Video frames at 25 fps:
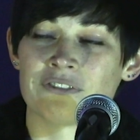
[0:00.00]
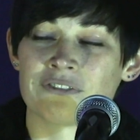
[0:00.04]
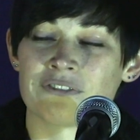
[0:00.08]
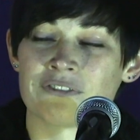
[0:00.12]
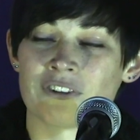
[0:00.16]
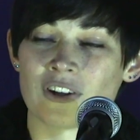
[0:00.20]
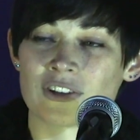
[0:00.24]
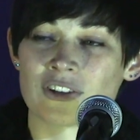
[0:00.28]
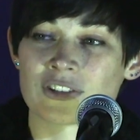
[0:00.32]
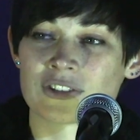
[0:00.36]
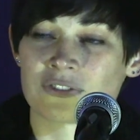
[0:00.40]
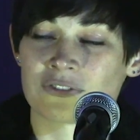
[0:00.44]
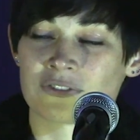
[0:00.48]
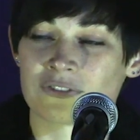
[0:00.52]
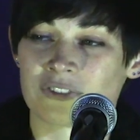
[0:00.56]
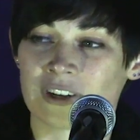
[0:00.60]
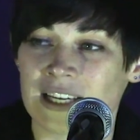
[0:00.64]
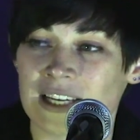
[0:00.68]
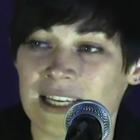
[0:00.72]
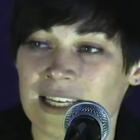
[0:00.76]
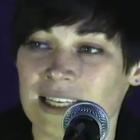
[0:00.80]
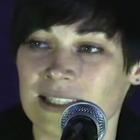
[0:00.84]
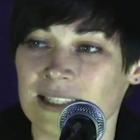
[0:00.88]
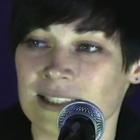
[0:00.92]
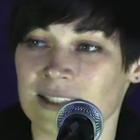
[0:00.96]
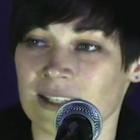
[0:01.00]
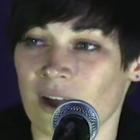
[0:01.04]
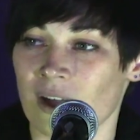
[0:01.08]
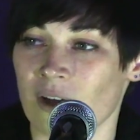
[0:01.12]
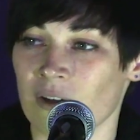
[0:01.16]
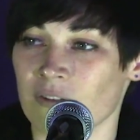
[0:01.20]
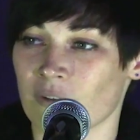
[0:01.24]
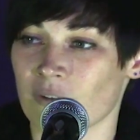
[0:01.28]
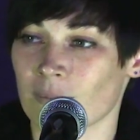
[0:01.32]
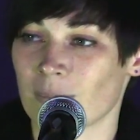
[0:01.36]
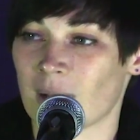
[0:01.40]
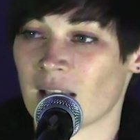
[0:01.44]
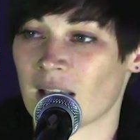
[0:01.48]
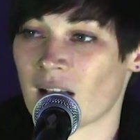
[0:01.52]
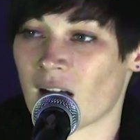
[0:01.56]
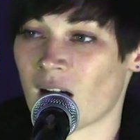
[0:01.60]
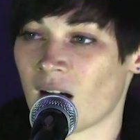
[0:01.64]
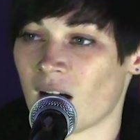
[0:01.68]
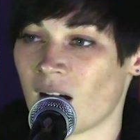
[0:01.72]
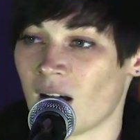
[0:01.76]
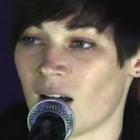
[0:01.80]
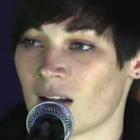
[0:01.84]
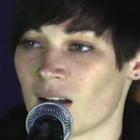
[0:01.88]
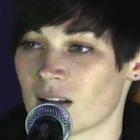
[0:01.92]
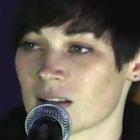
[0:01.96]
of frost freeze over my
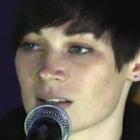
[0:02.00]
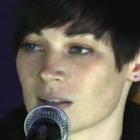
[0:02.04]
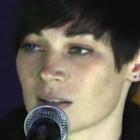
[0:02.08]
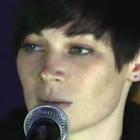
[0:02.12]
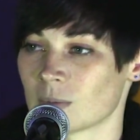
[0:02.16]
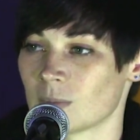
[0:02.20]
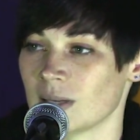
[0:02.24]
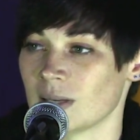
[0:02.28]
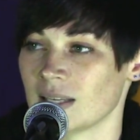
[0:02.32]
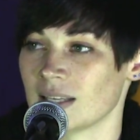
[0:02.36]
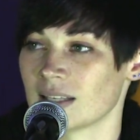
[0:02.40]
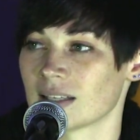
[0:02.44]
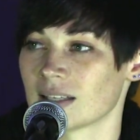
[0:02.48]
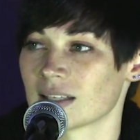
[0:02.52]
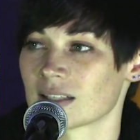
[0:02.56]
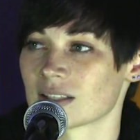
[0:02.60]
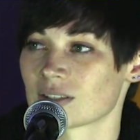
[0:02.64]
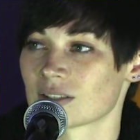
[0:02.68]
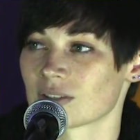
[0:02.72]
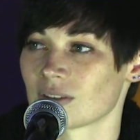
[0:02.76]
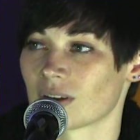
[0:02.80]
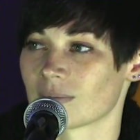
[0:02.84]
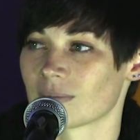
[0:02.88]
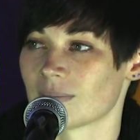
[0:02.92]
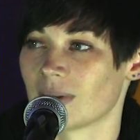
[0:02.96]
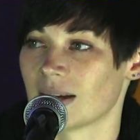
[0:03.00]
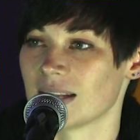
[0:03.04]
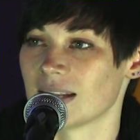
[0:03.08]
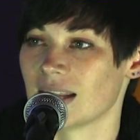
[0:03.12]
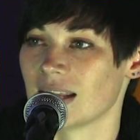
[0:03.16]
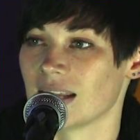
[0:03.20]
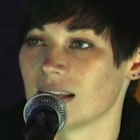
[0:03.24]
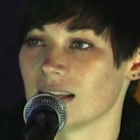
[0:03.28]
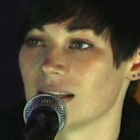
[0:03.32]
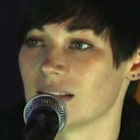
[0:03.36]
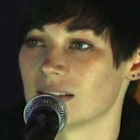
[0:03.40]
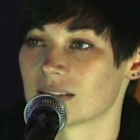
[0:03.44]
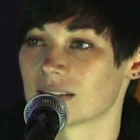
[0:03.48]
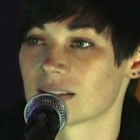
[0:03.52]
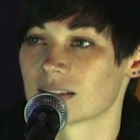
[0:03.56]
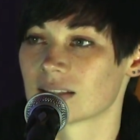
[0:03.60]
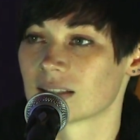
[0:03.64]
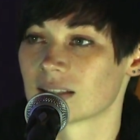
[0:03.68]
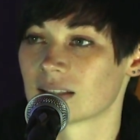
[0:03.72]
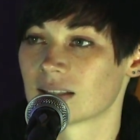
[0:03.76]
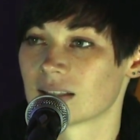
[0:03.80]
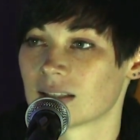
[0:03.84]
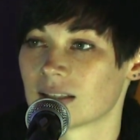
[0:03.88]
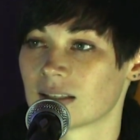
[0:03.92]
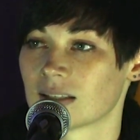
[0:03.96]
heart as a weakness struck my knees.
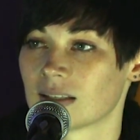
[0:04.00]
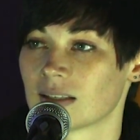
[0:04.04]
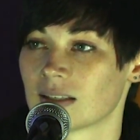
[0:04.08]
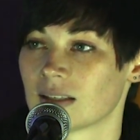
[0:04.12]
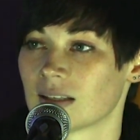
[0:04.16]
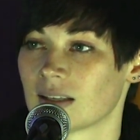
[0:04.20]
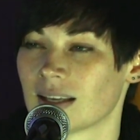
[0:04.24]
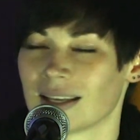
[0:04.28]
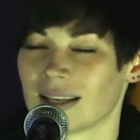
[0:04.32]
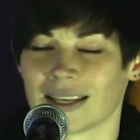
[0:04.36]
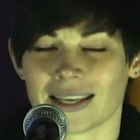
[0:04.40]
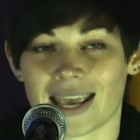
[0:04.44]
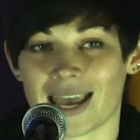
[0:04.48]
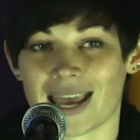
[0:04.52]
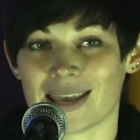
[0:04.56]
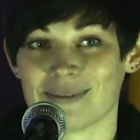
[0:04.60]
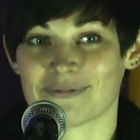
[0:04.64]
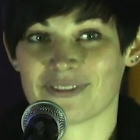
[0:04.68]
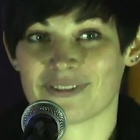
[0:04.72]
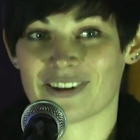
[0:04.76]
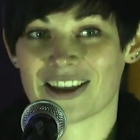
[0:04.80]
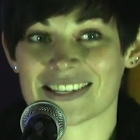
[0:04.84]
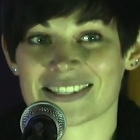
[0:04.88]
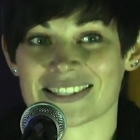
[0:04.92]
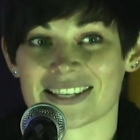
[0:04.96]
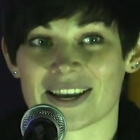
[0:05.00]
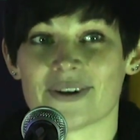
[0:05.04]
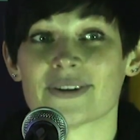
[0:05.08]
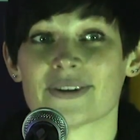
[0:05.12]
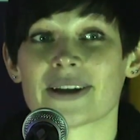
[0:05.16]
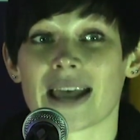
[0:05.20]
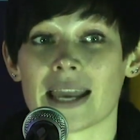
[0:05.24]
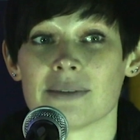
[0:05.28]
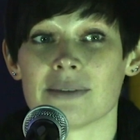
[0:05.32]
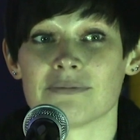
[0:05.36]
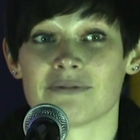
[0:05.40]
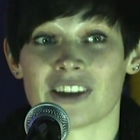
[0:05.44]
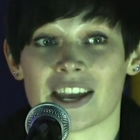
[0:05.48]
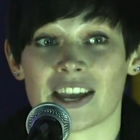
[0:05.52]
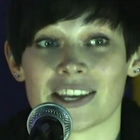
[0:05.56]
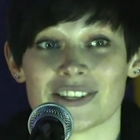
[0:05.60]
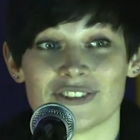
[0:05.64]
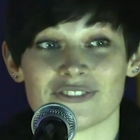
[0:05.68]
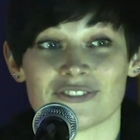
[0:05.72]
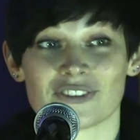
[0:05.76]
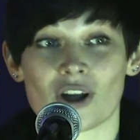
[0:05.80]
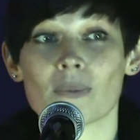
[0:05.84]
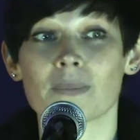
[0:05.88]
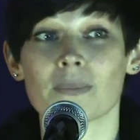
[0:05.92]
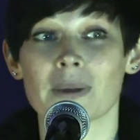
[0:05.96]
Game face, girl, game face,
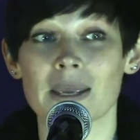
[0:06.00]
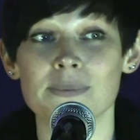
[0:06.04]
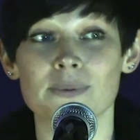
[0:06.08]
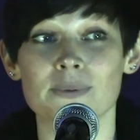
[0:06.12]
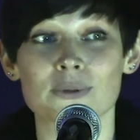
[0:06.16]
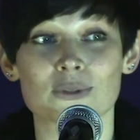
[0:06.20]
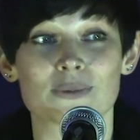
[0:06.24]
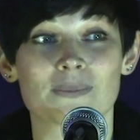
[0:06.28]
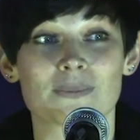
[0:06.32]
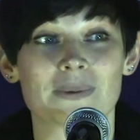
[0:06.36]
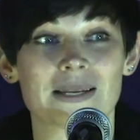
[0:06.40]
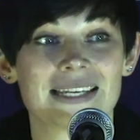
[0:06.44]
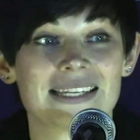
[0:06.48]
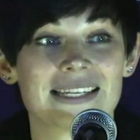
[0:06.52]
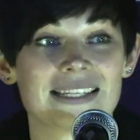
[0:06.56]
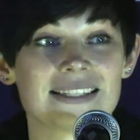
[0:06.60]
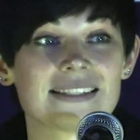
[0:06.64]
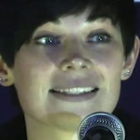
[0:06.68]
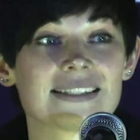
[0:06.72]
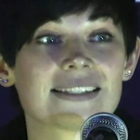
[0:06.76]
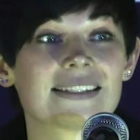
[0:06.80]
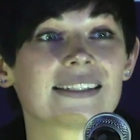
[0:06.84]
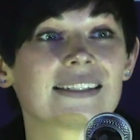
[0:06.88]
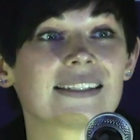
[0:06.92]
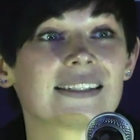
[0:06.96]
you've got people to please.